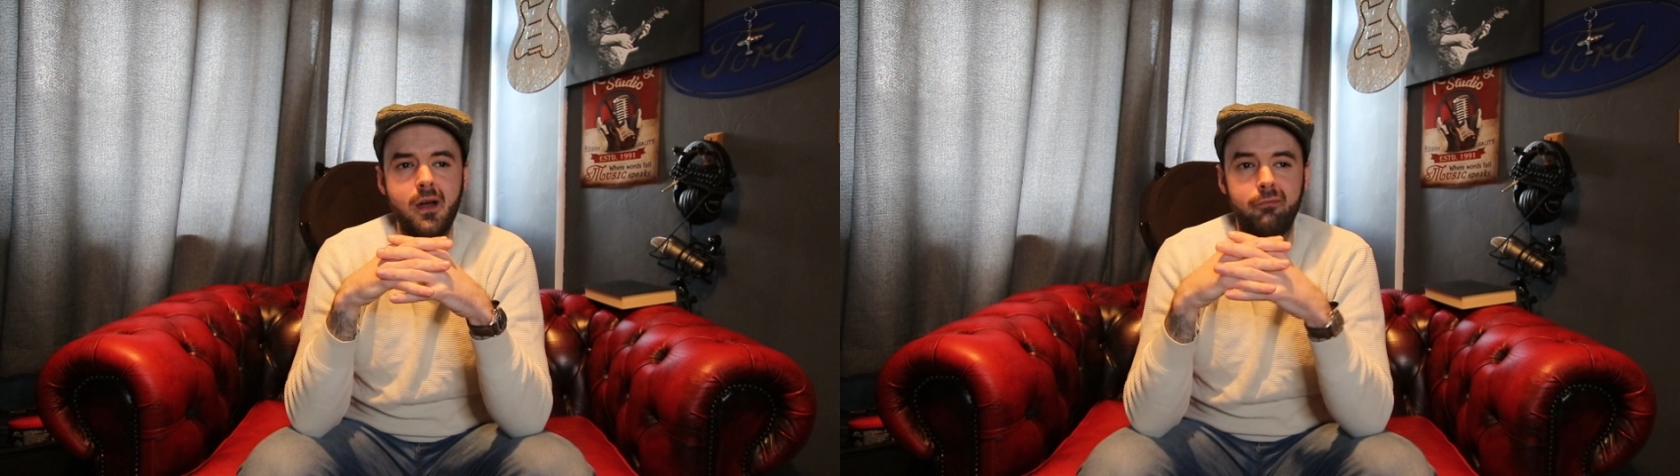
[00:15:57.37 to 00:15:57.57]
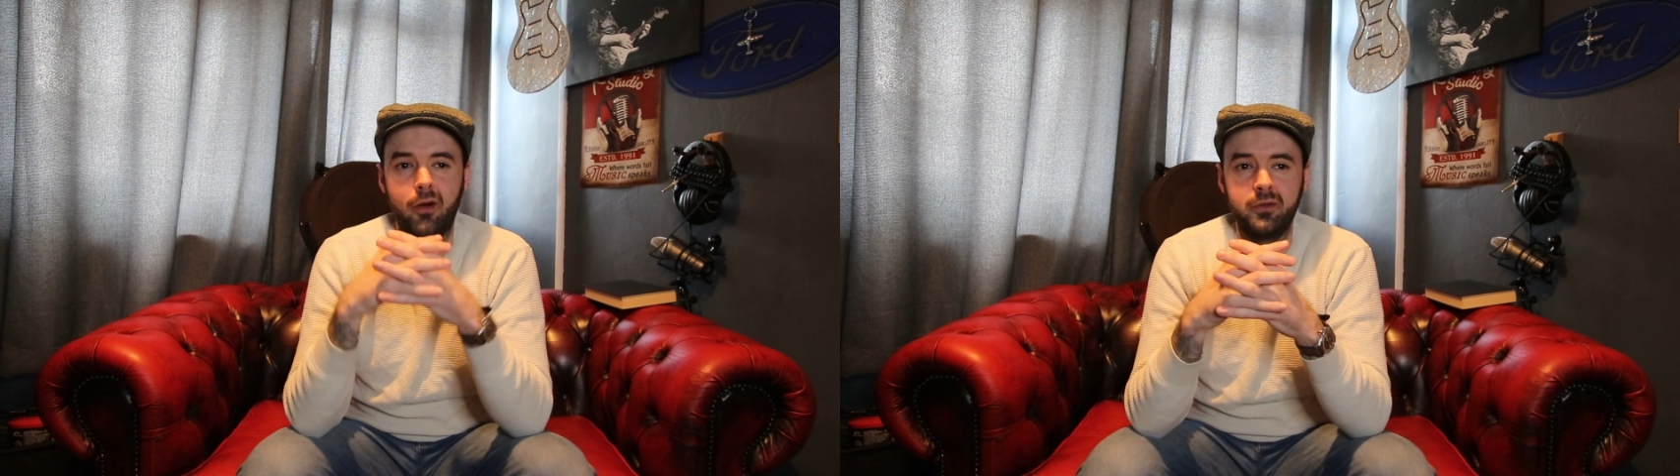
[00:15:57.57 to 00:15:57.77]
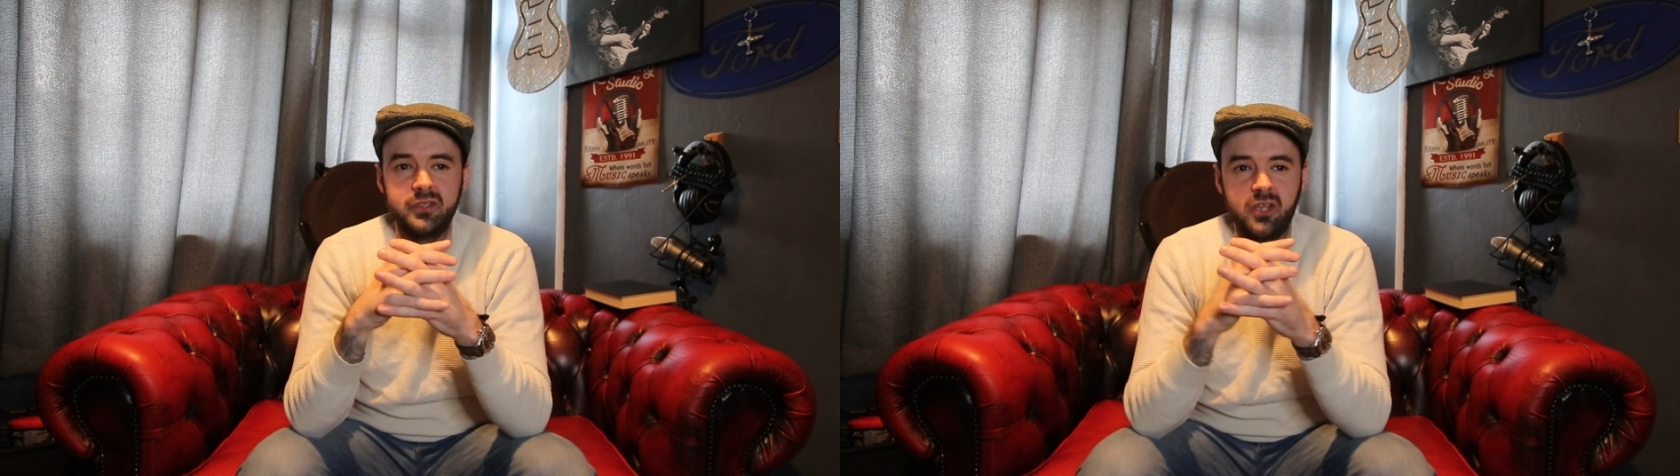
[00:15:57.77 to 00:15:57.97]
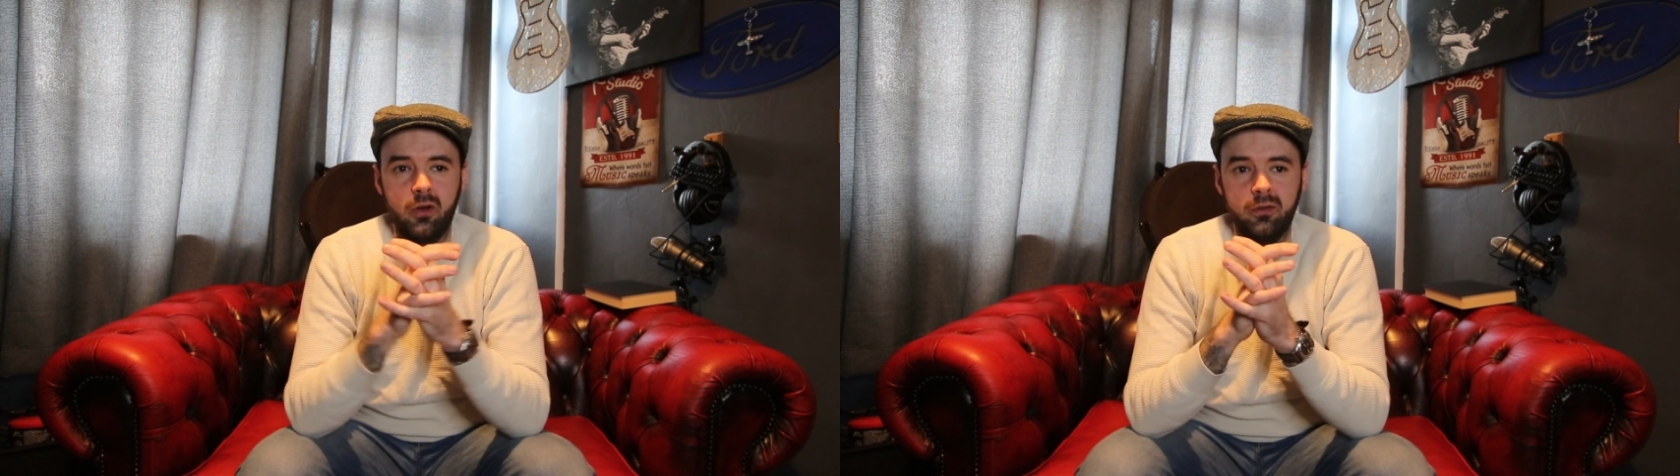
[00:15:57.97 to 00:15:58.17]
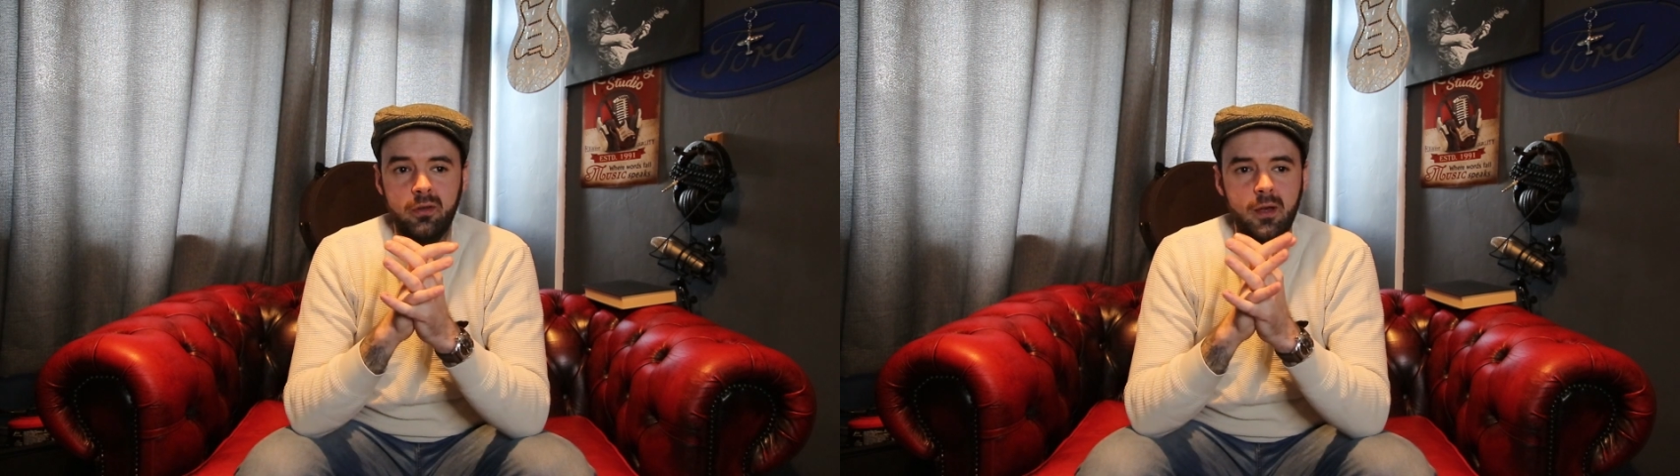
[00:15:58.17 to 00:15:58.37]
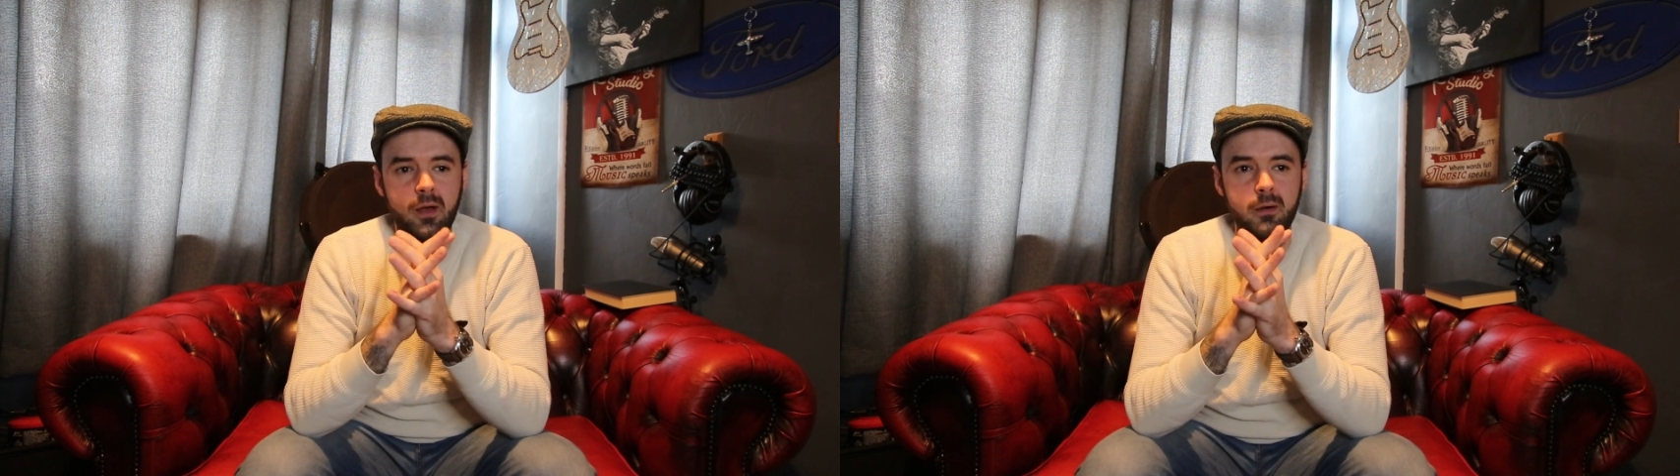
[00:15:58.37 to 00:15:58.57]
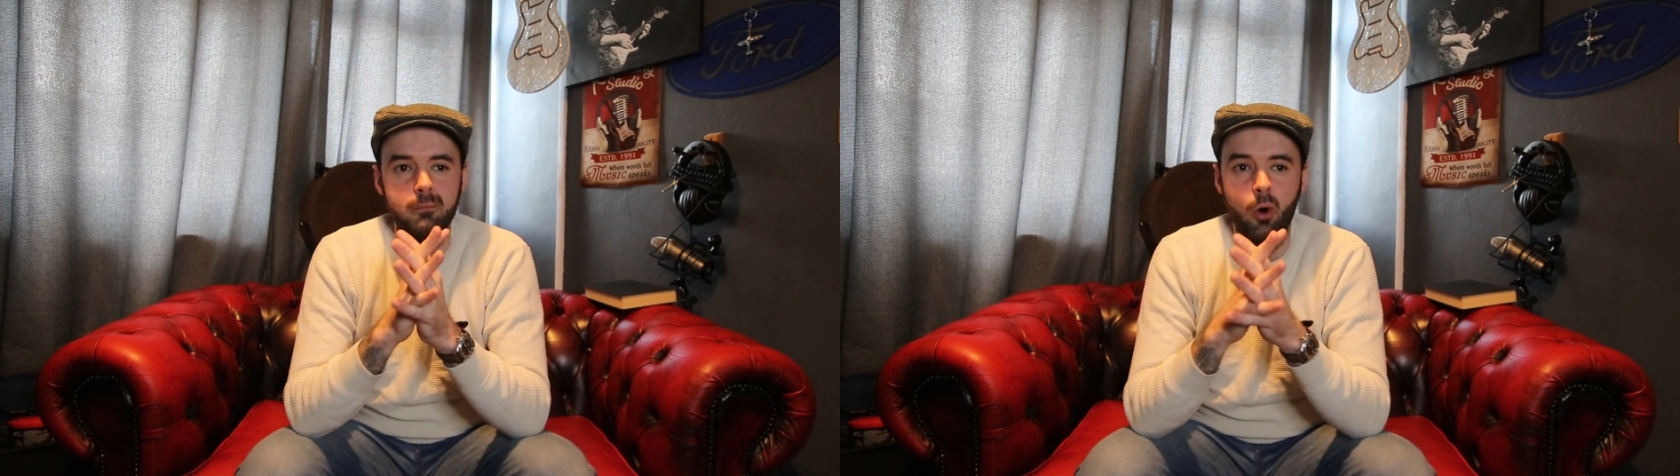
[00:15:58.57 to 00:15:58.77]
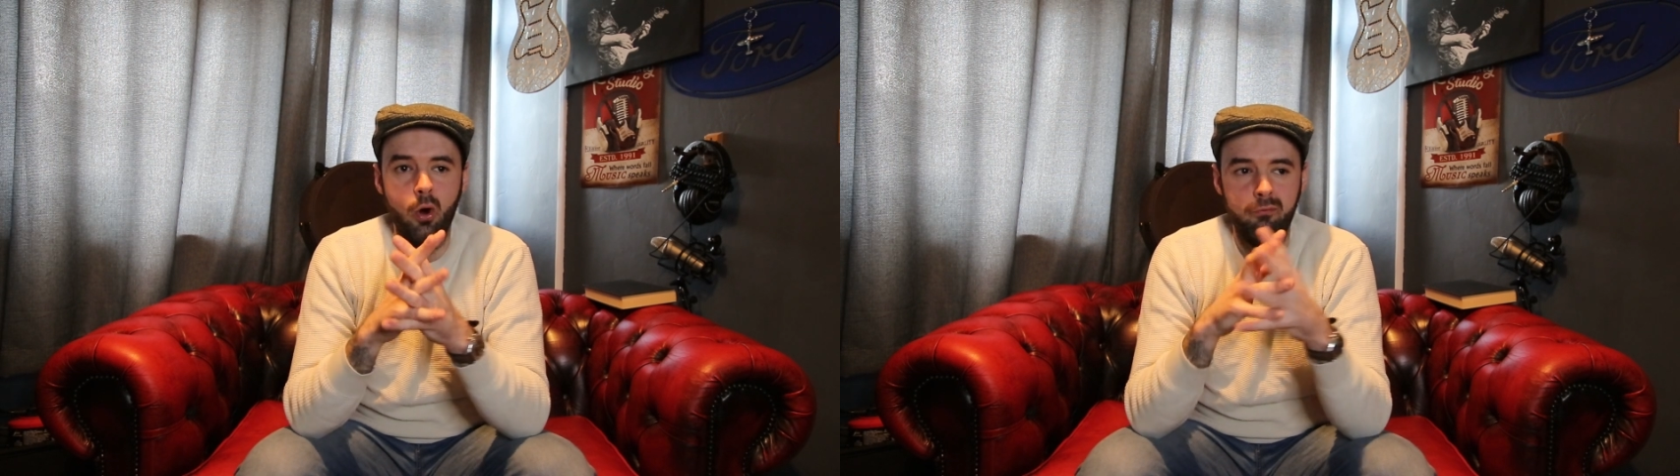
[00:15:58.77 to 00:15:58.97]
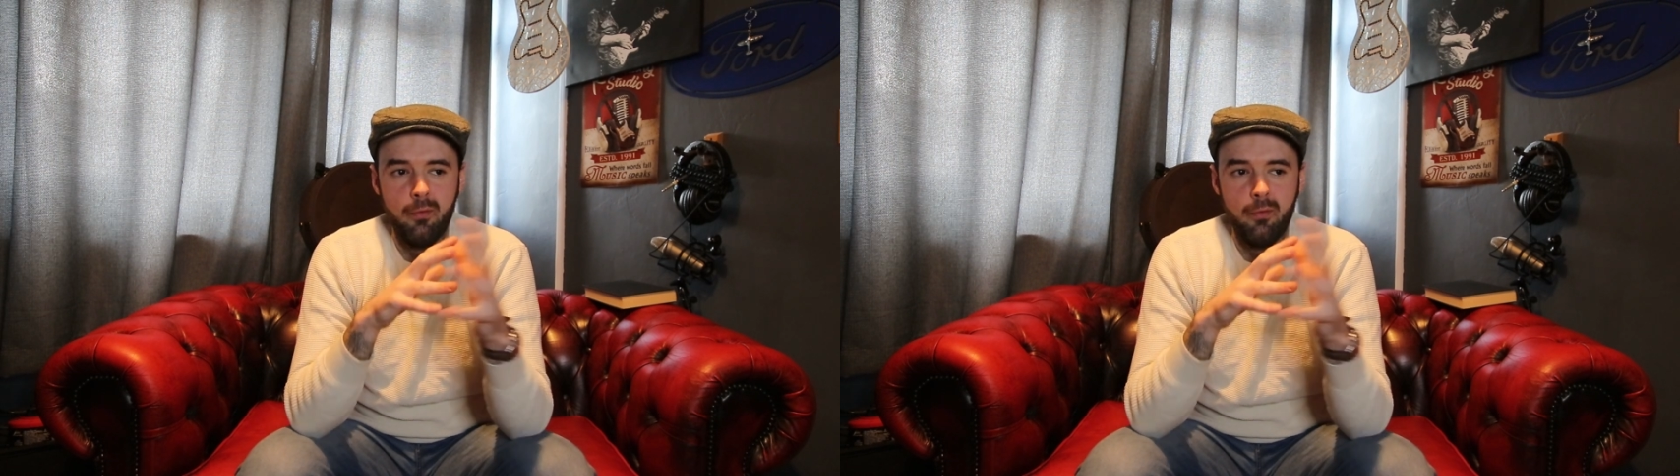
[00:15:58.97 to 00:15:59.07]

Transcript: focus on more of